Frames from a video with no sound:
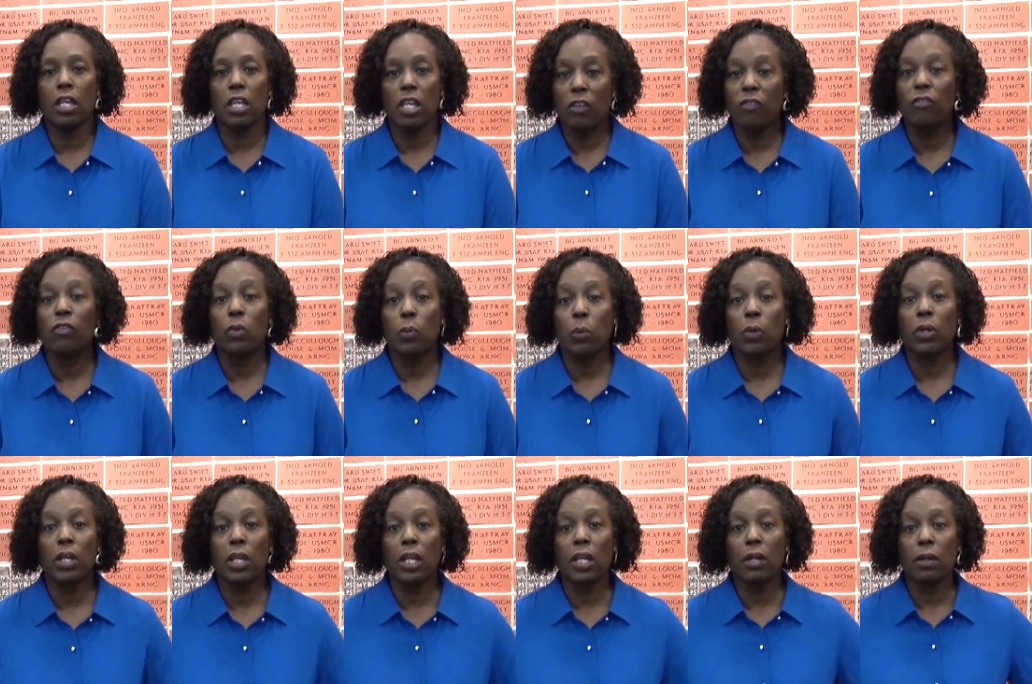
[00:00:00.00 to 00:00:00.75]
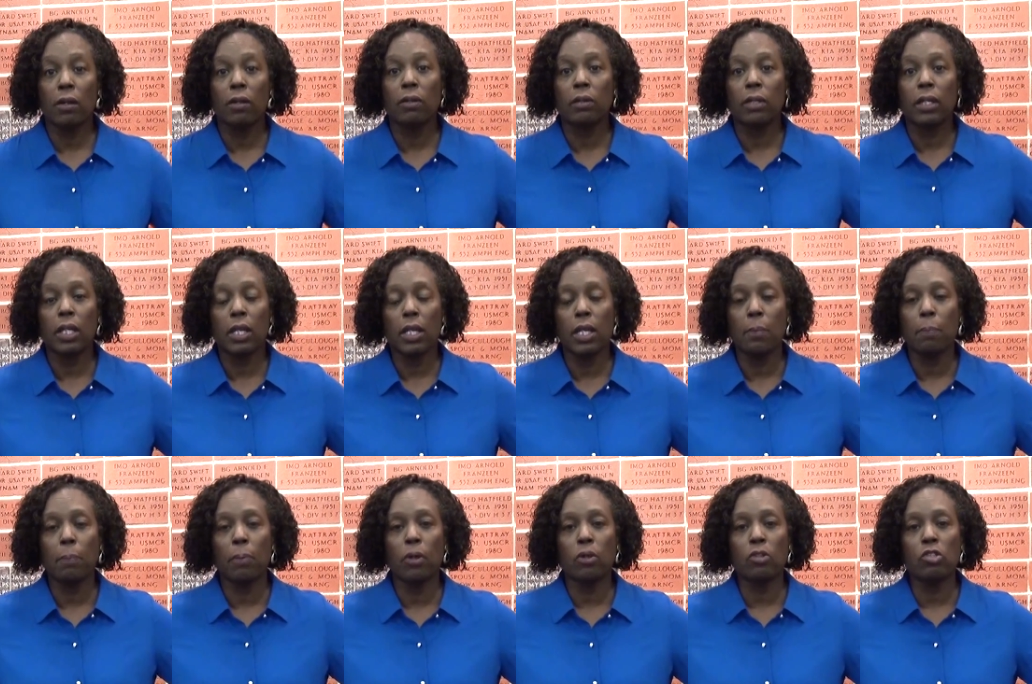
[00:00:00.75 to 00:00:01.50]
if you were here
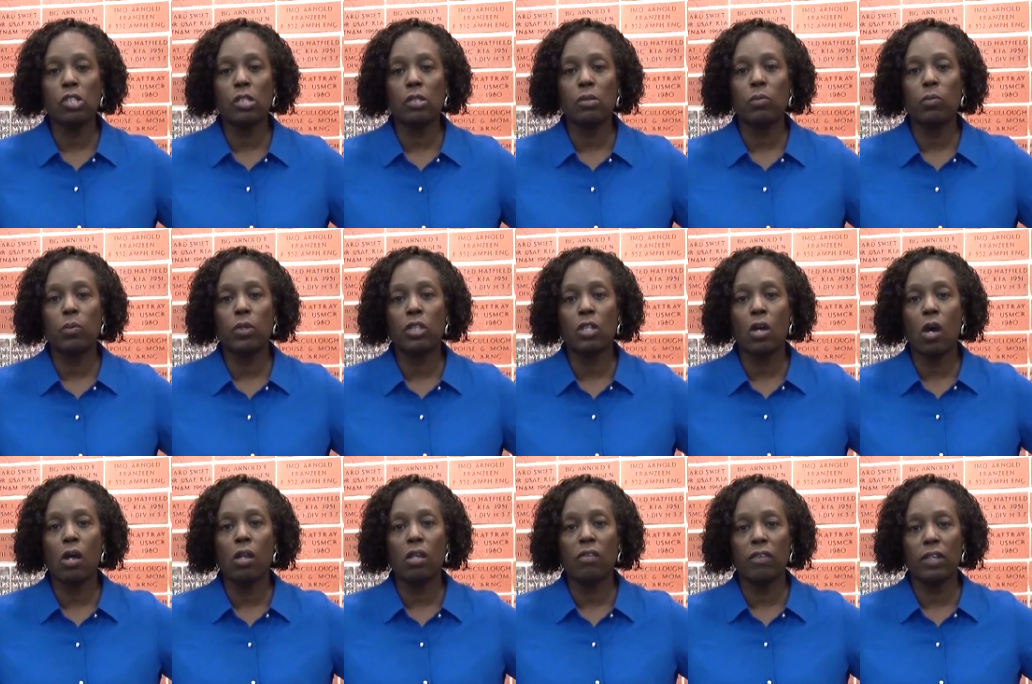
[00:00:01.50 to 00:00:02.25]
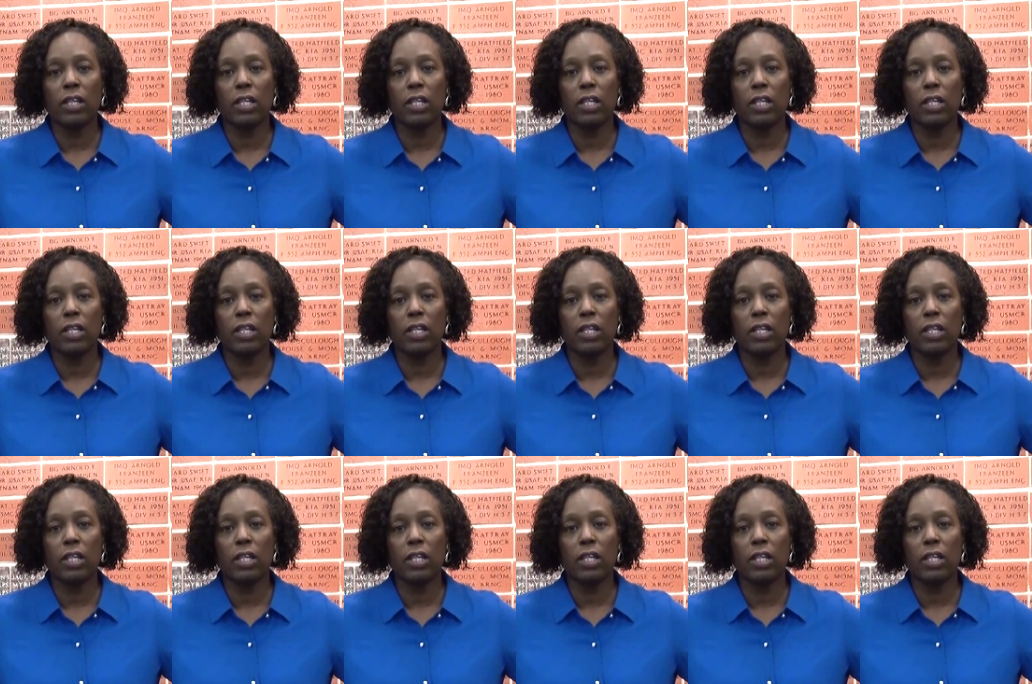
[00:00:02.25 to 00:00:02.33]
in person with all of